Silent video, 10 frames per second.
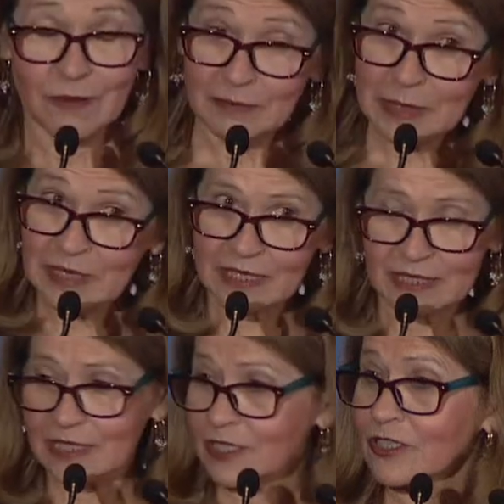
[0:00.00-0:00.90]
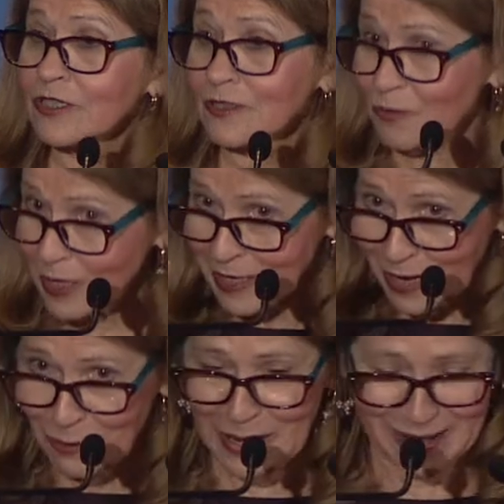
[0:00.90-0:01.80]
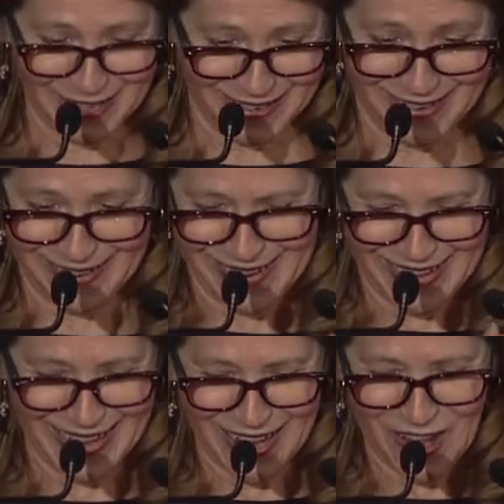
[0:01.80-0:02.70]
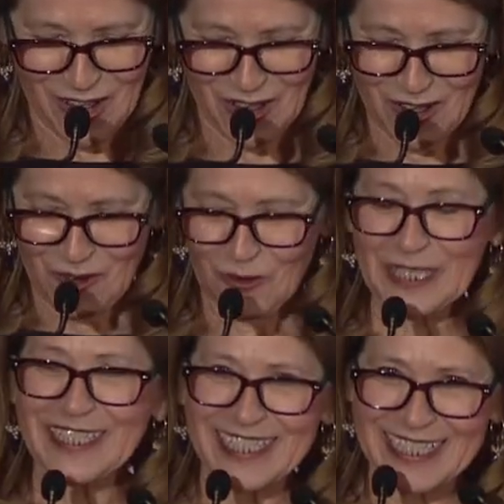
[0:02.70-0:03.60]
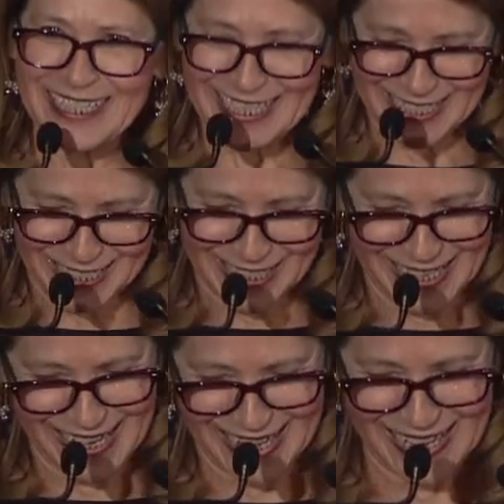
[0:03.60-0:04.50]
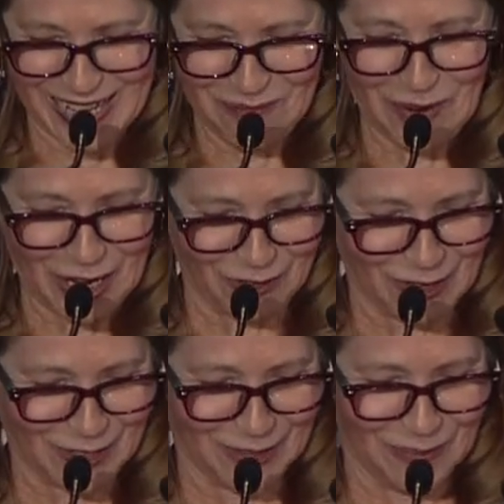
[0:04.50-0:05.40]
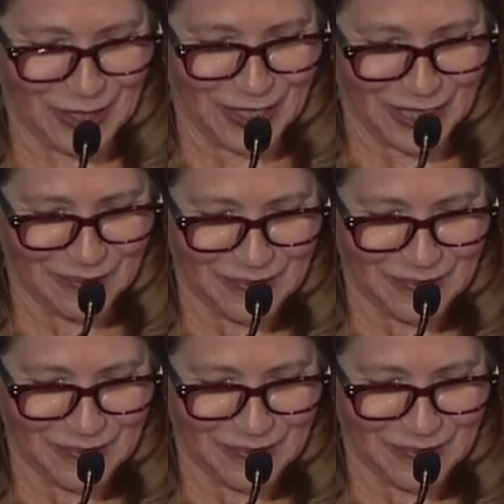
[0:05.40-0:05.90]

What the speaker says: maybe exceed too, well, how about it? Would succeed Mark Rosenberg.